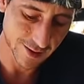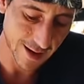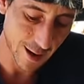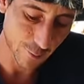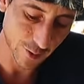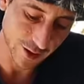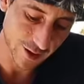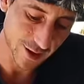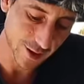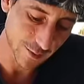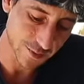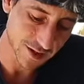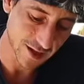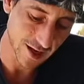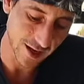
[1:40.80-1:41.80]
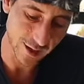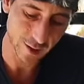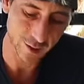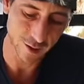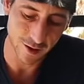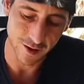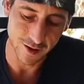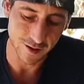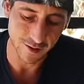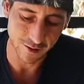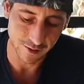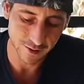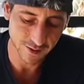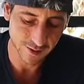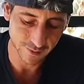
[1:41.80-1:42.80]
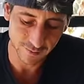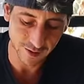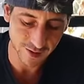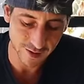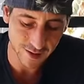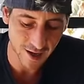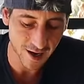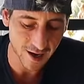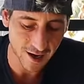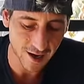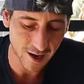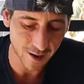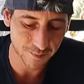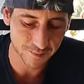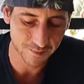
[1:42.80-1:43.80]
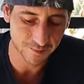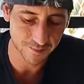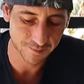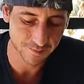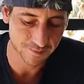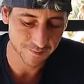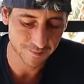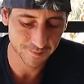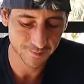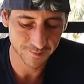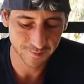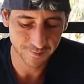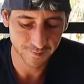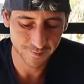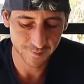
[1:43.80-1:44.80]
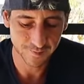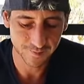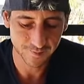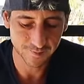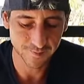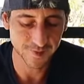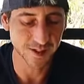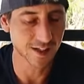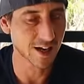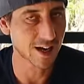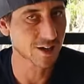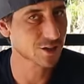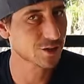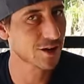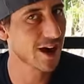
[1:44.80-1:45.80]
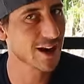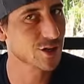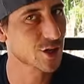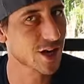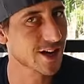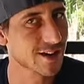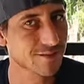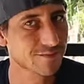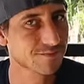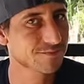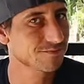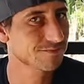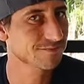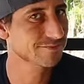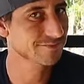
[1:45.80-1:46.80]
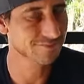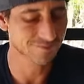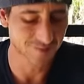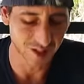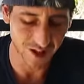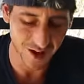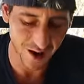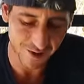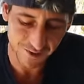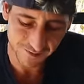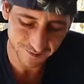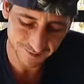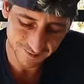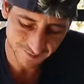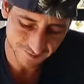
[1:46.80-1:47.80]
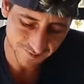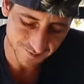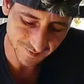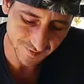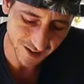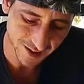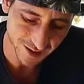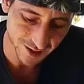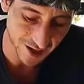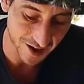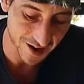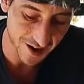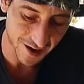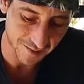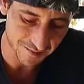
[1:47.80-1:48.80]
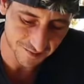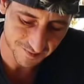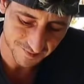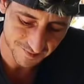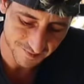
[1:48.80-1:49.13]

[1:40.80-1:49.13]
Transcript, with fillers: now we cut up six, so if it's cut up, you got to scratch it. You know? It's cut up.